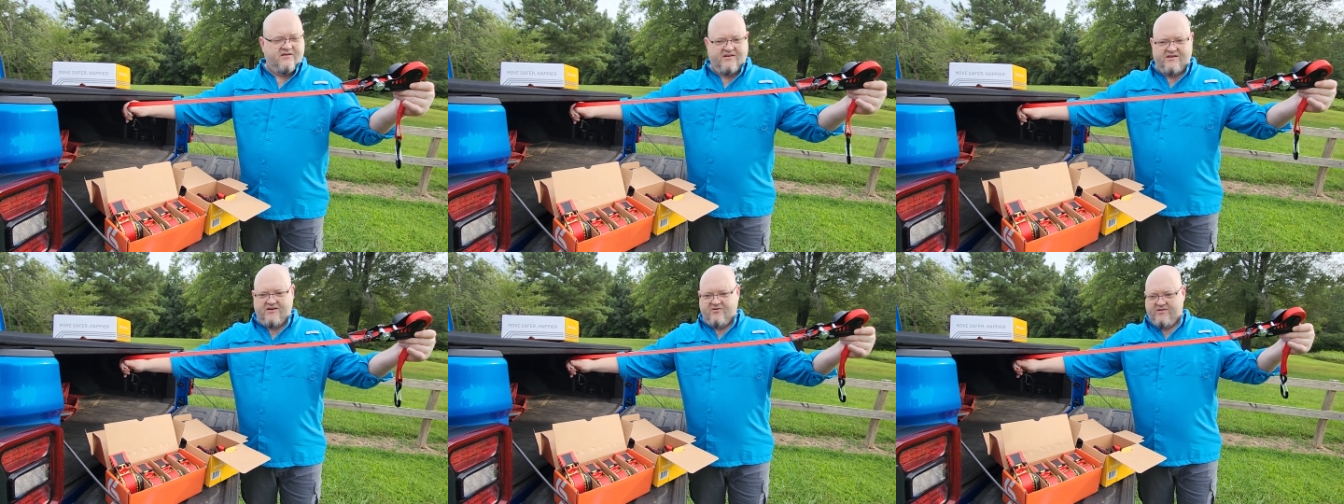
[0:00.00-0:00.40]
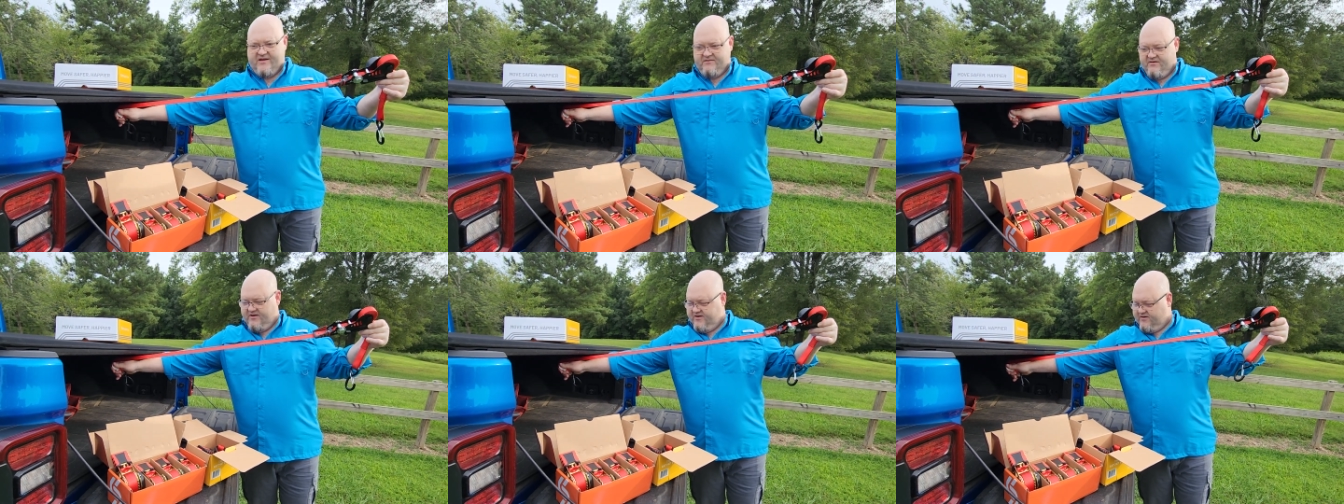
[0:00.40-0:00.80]
you know,
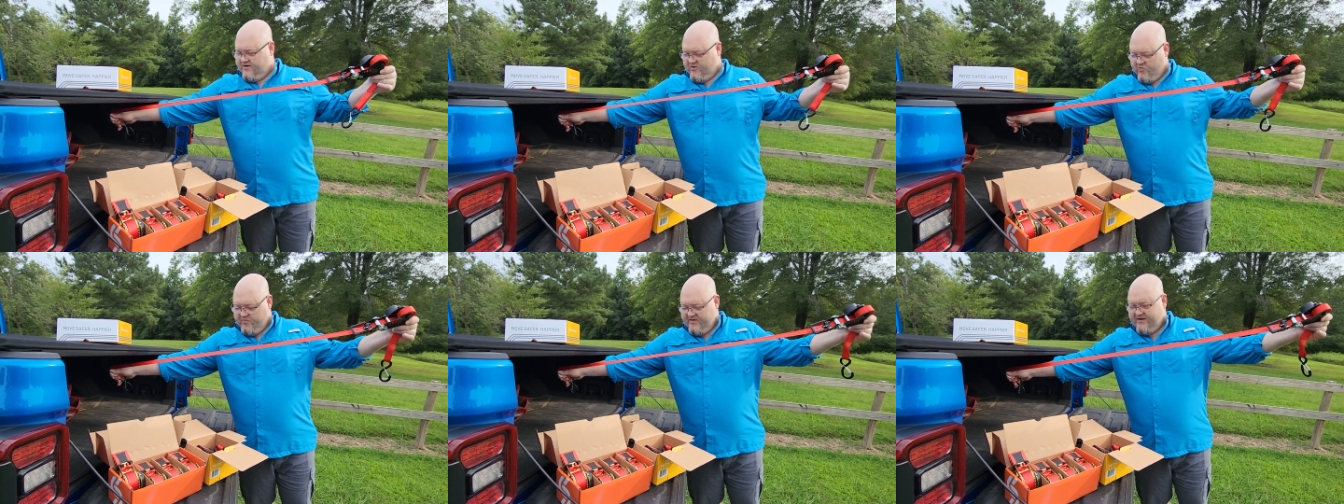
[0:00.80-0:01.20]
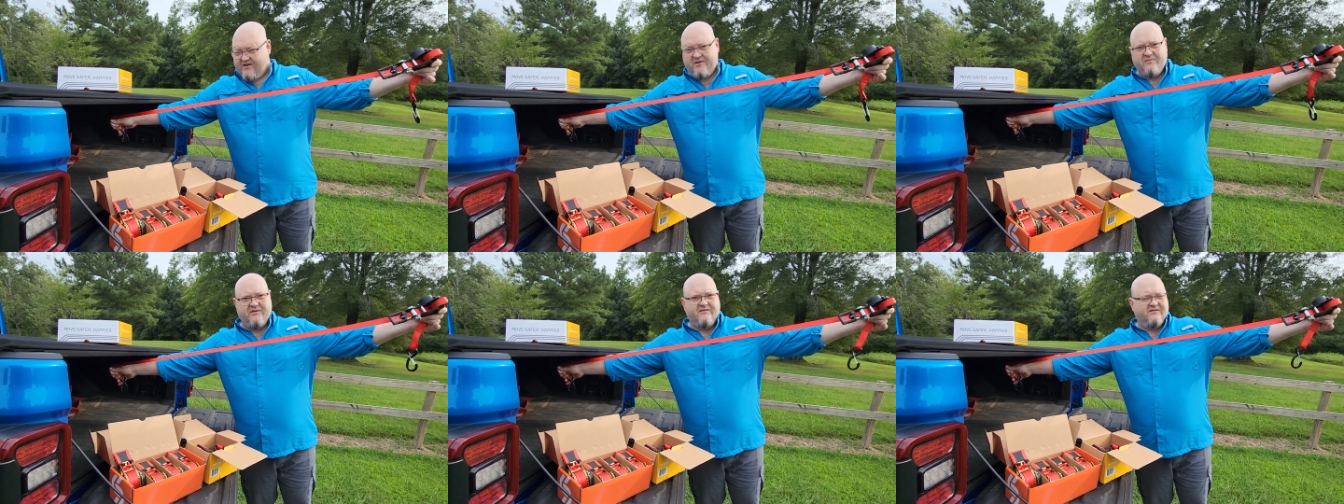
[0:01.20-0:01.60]
they open
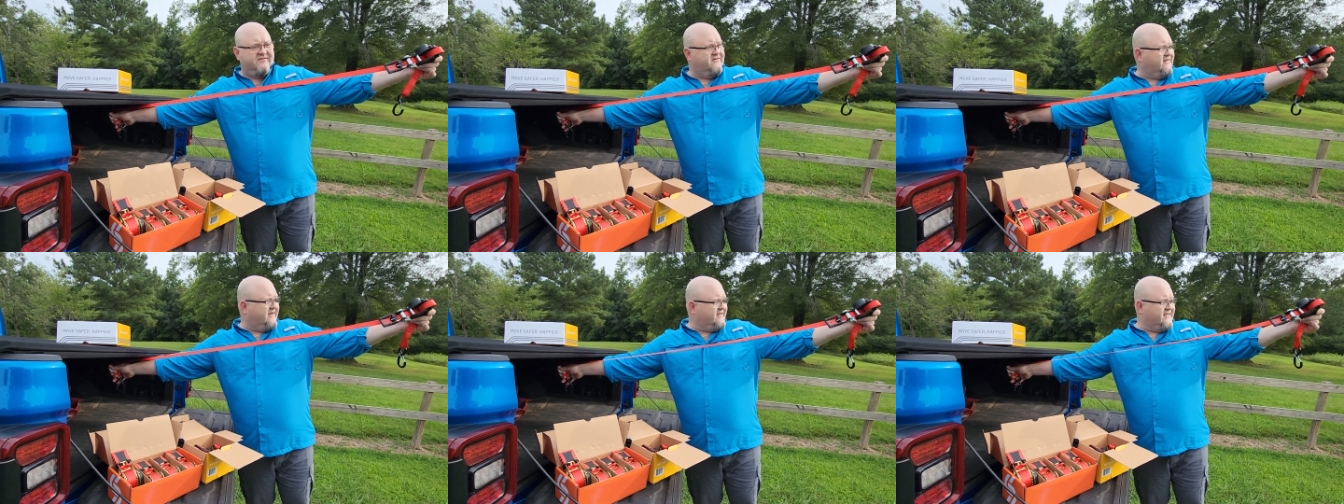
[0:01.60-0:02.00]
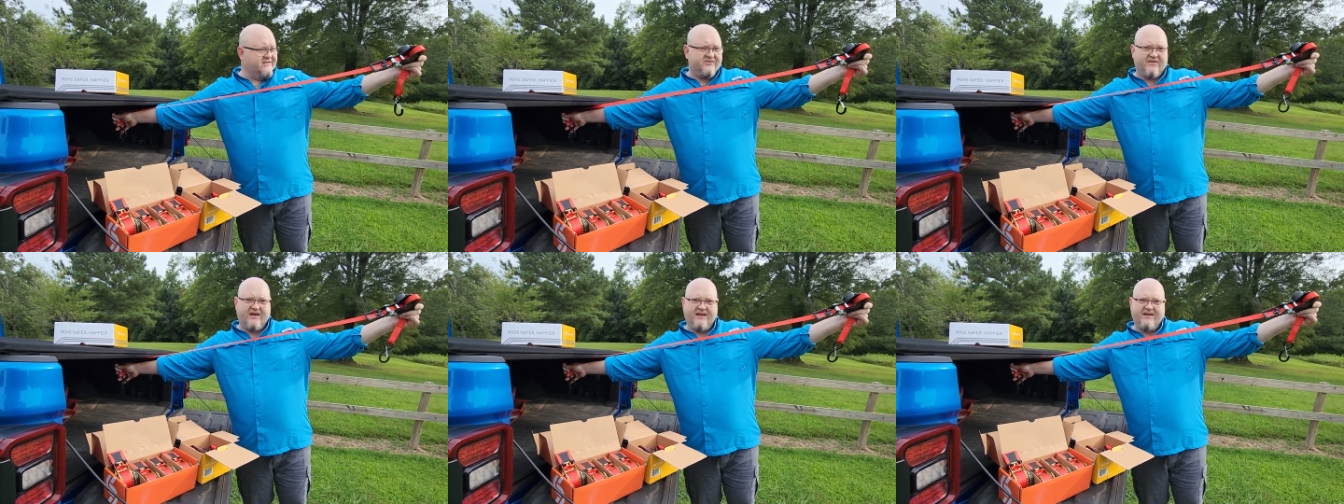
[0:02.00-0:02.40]
up like
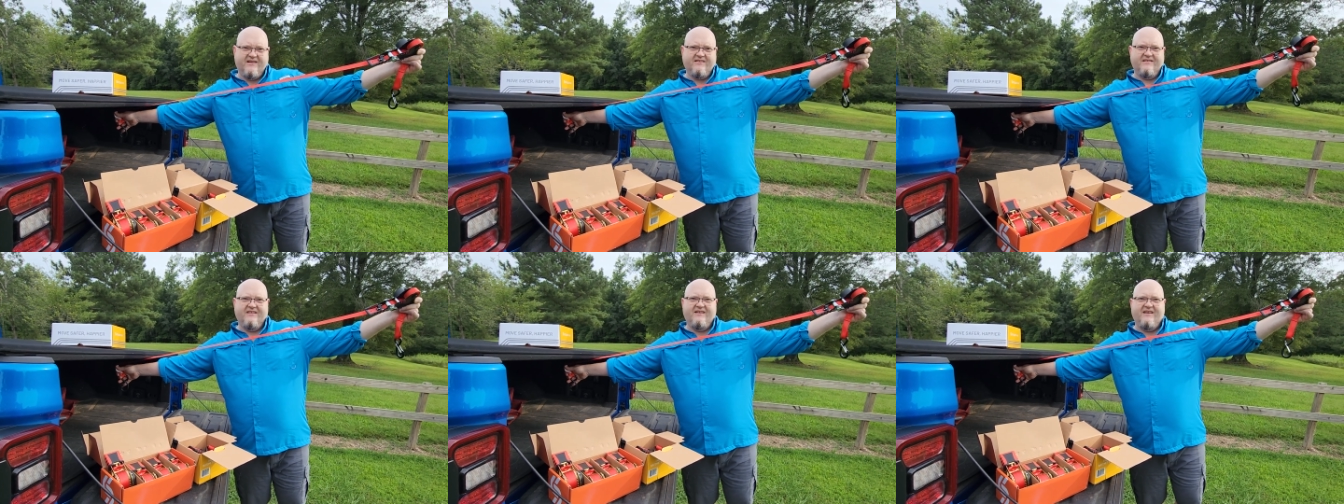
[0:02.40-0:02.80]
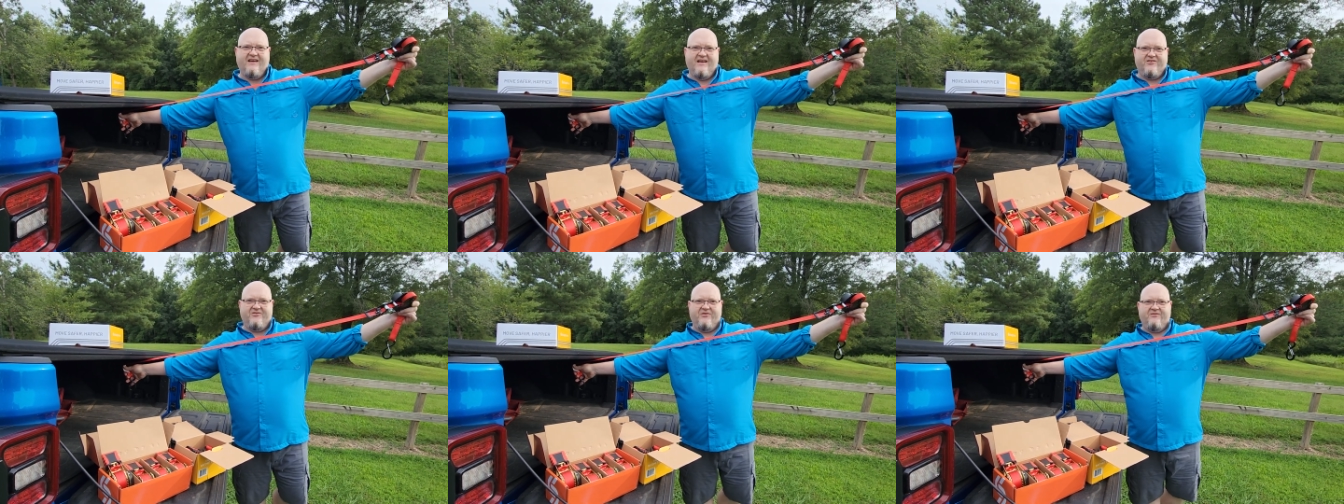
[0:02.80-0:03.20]
this right here.
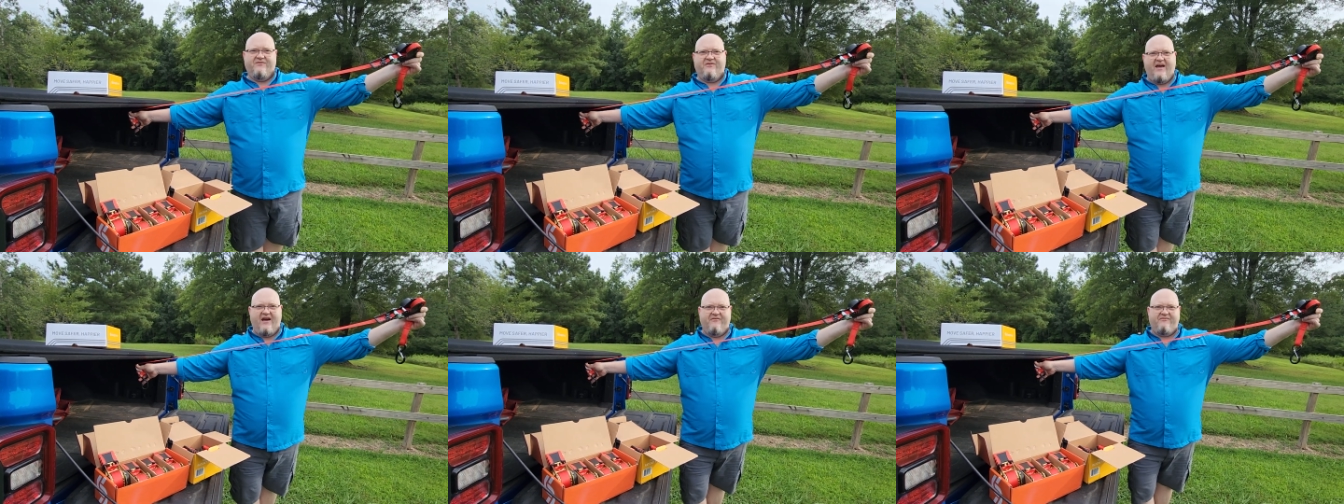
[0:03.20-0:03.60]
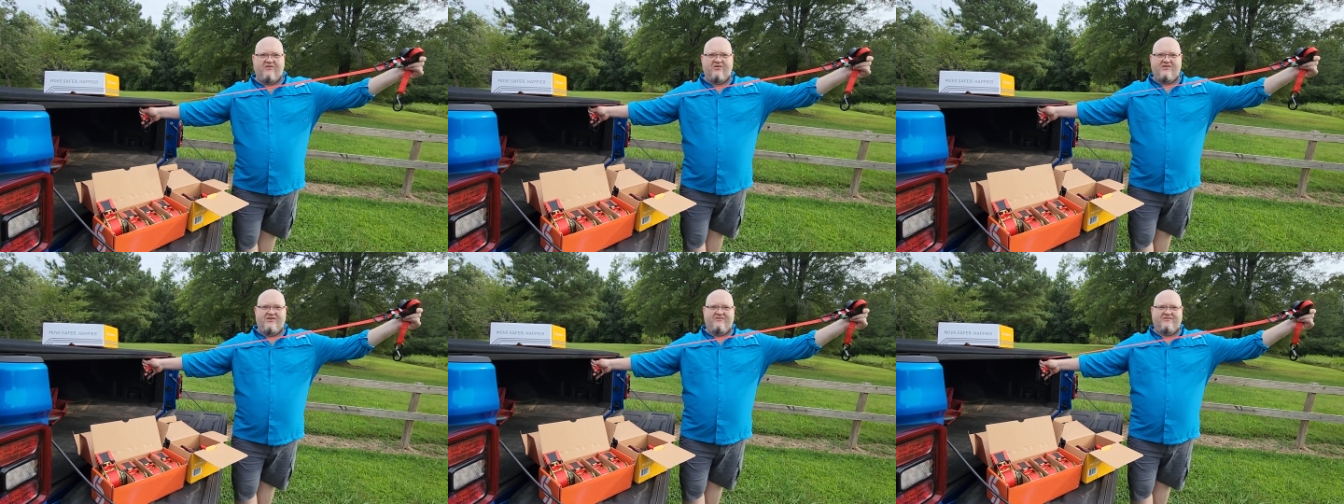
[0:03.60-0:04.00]
I don't know how
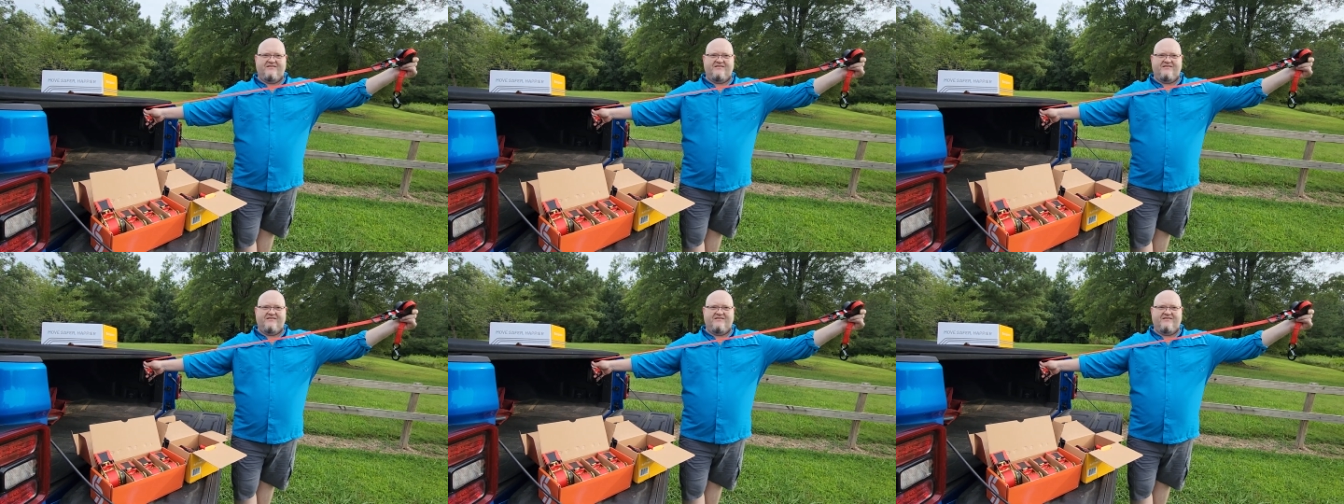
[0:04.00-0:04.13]
far you